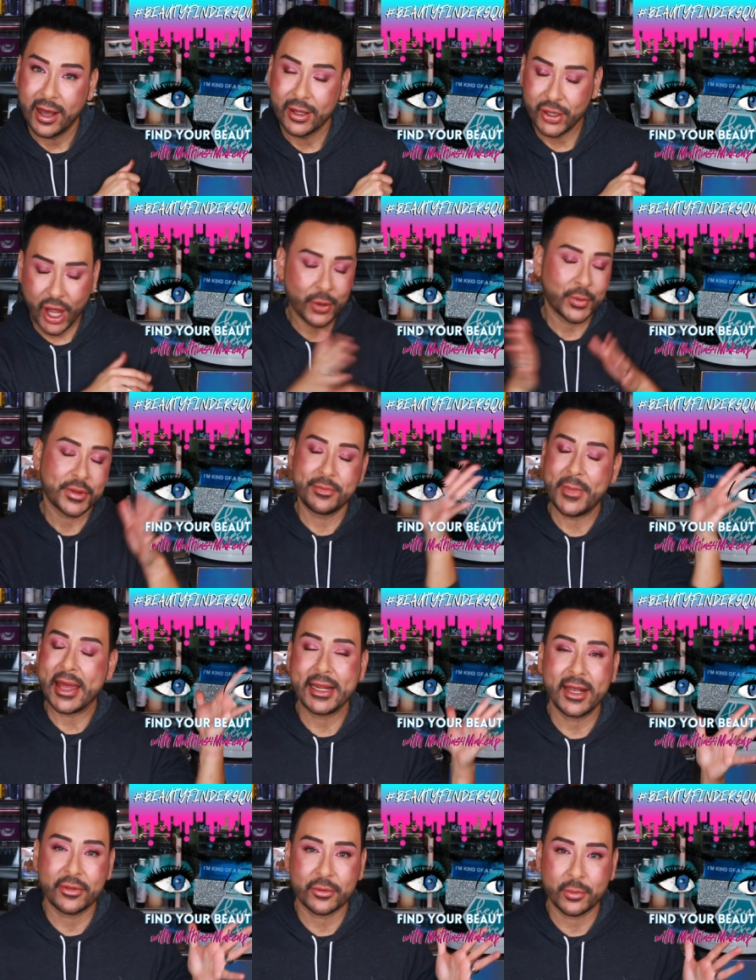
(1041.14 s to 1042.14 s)
along with
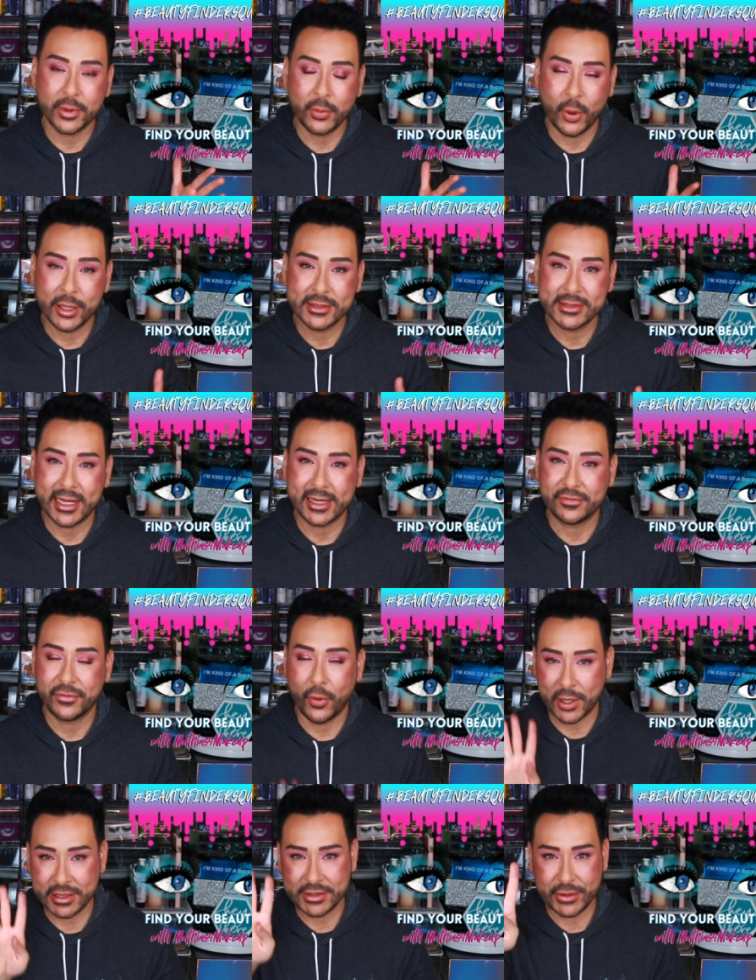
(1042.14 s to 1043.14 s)
many other rewards like
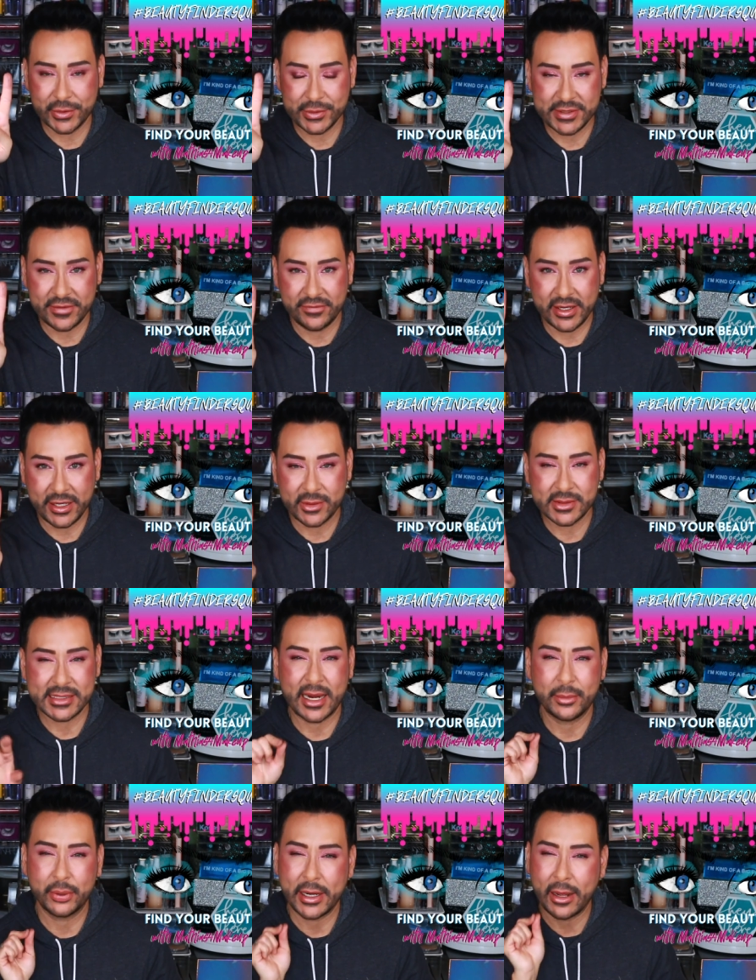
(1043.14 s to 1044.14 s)
four exclusive videos
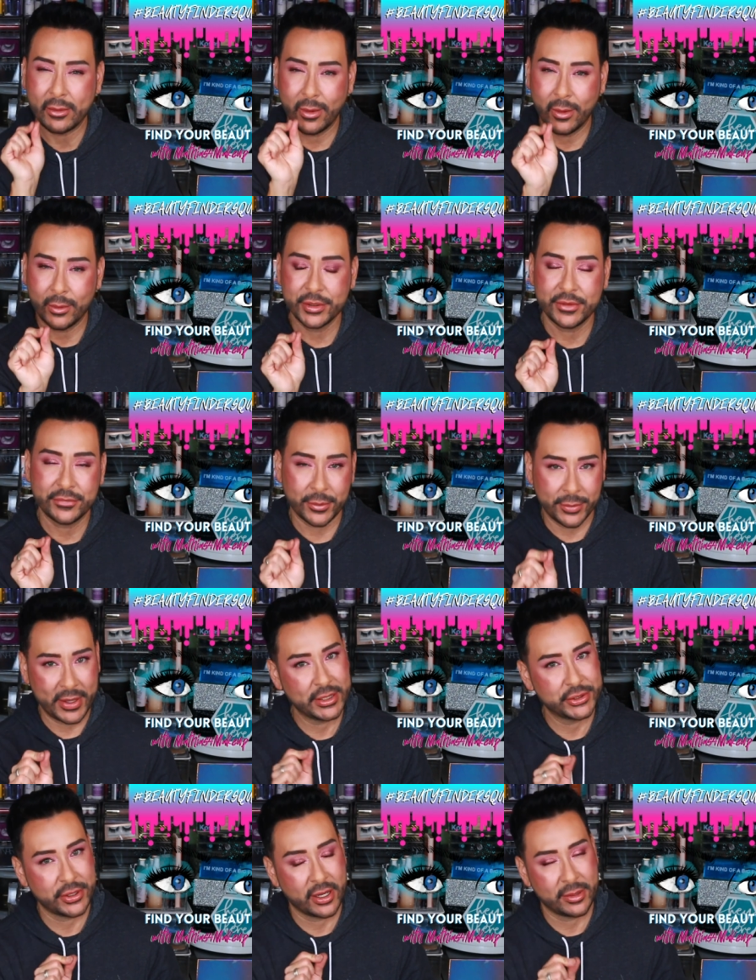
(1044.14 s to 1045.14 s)
that I put out only for
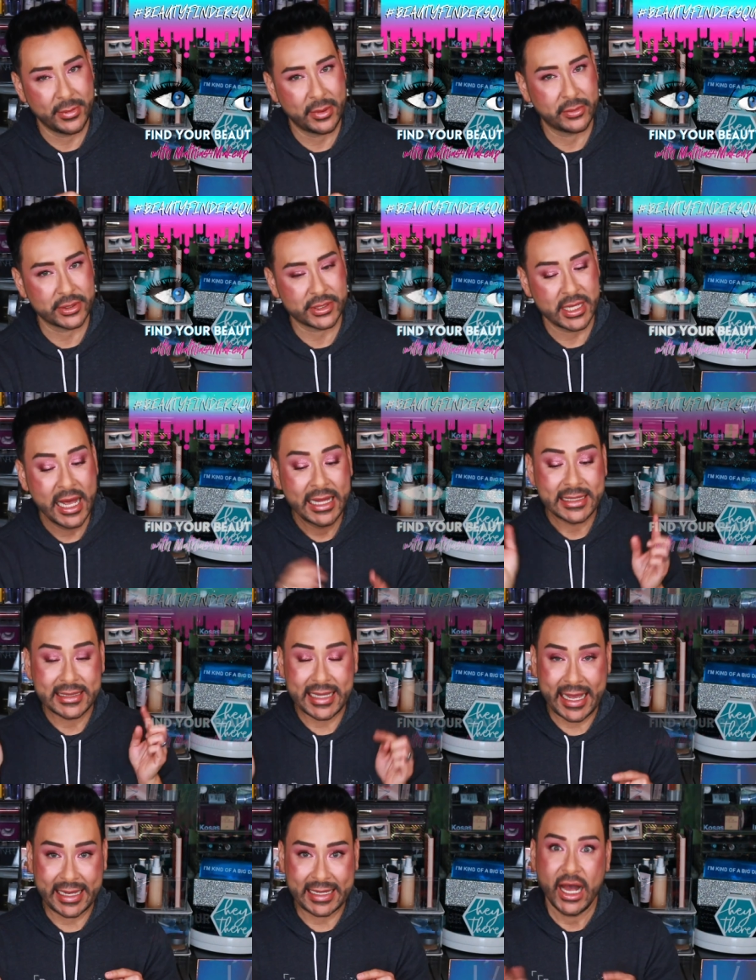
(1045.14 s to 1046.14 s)
Patreon members,
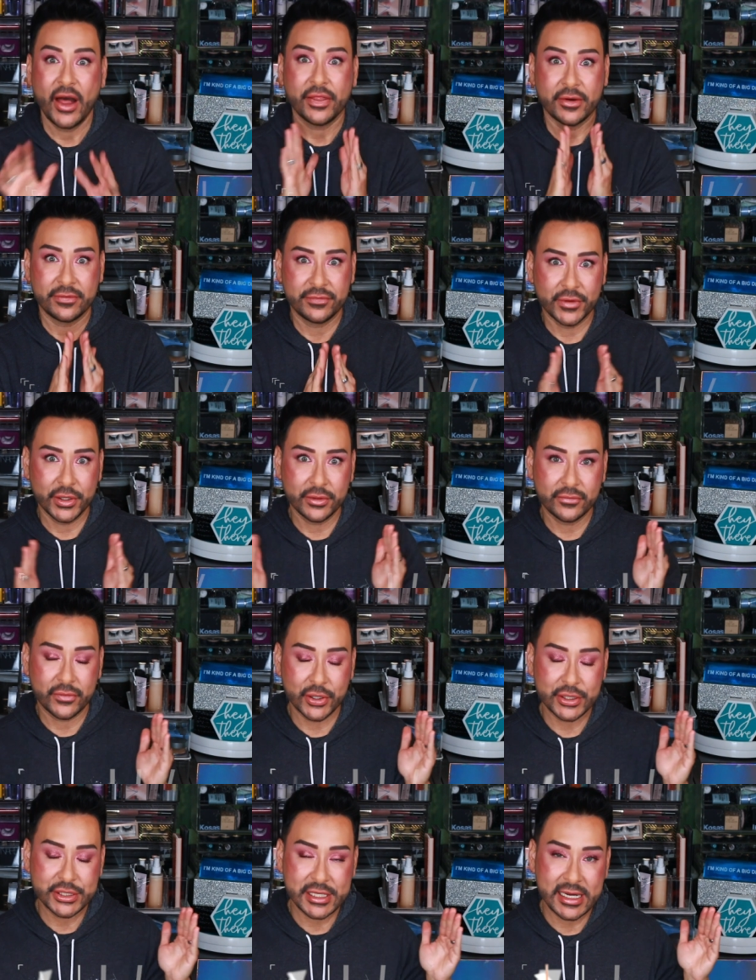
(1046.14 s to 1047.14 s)
like the full
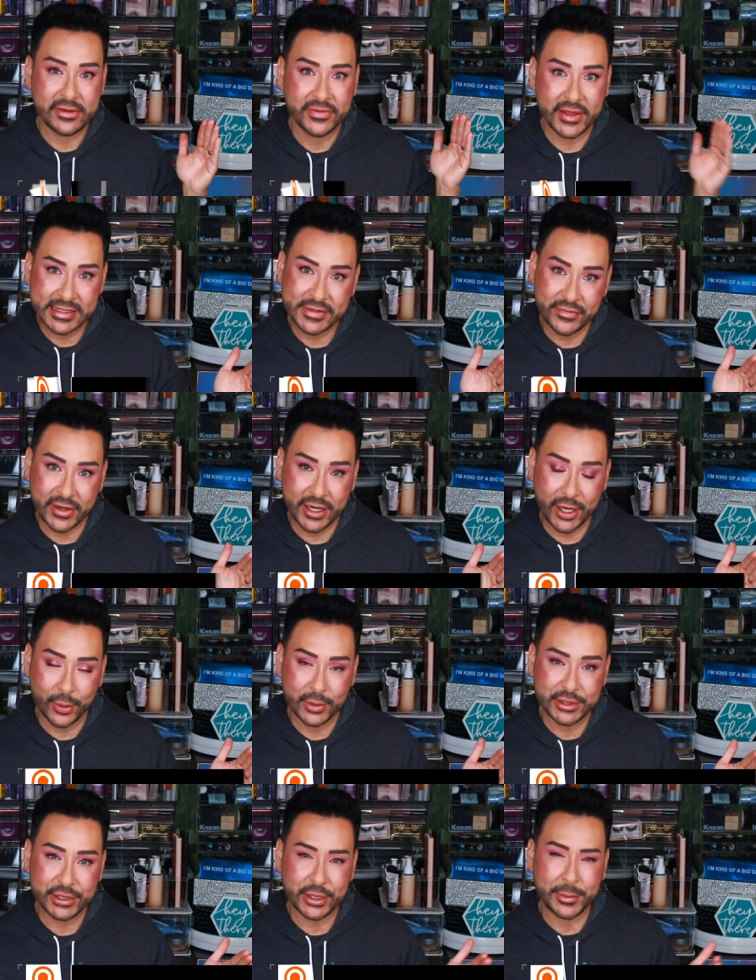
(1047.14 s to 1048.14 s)
version of this video,
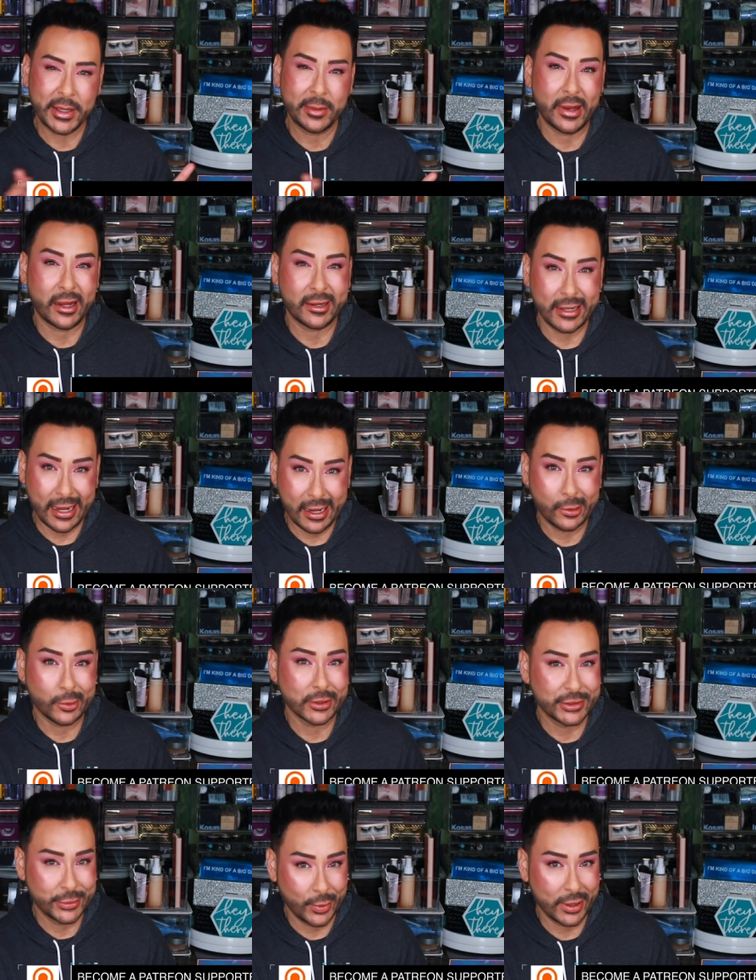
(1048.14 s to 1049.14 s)
which took me about an
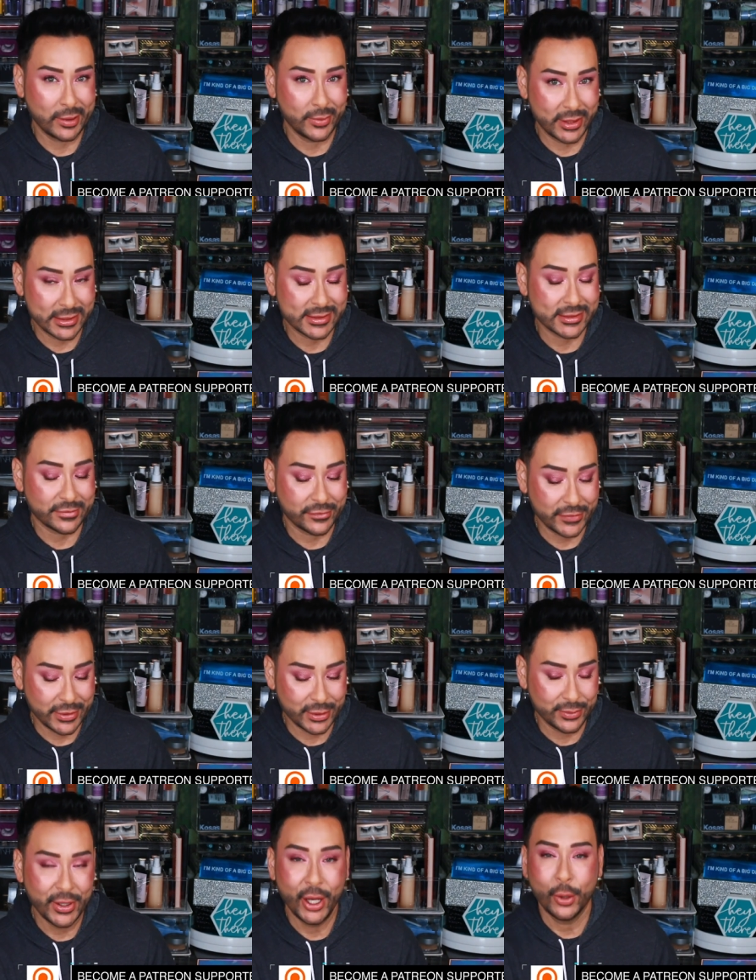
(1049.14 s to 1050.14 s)
hour and twenty minutes to
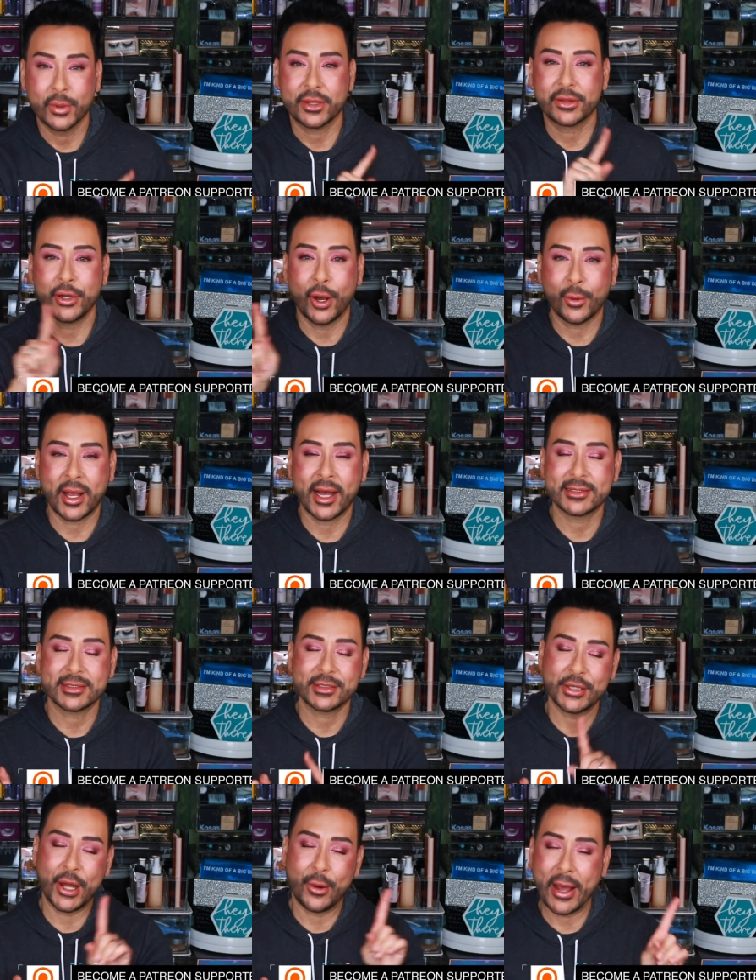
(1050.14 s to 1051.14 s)
film with no
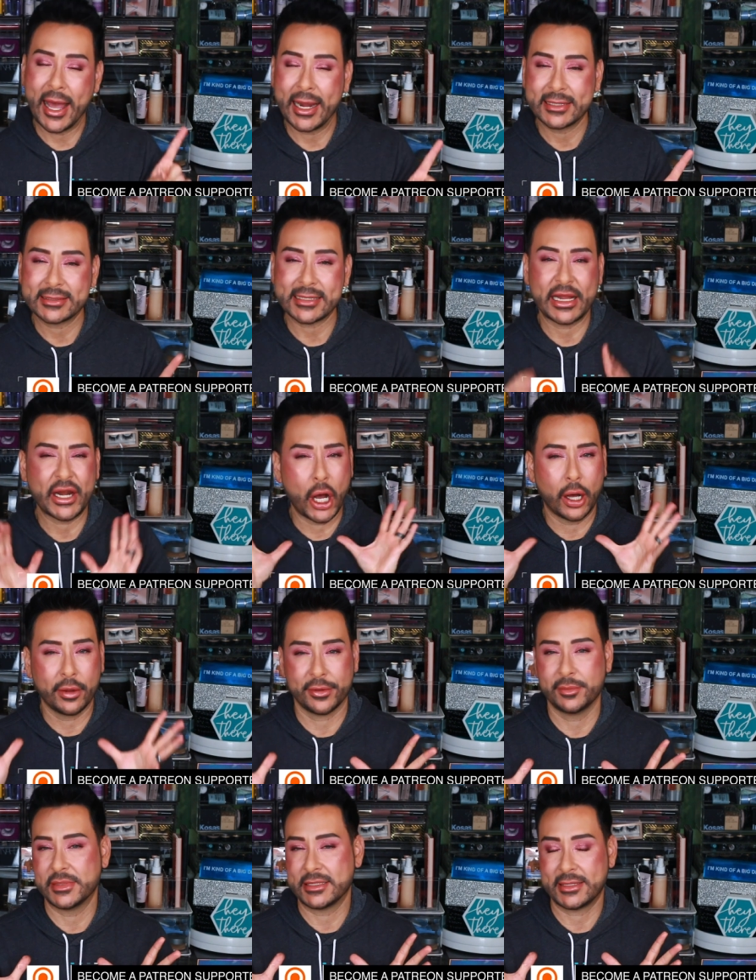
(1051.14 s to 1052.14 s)
cuts, no edits, and
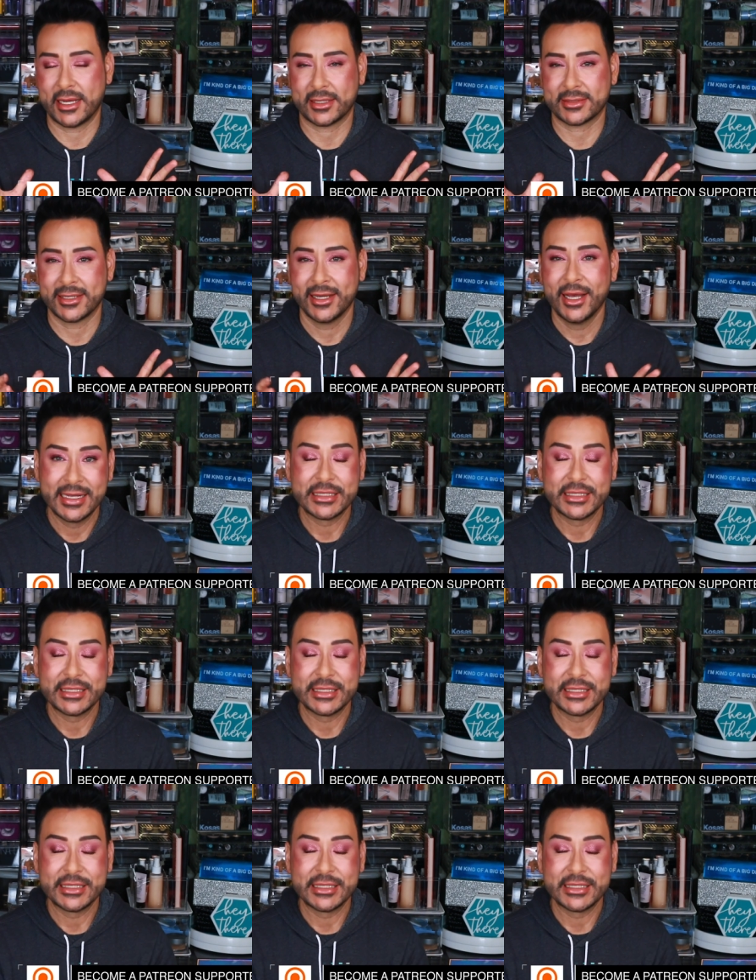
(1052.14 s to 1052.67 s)
all the mistakes.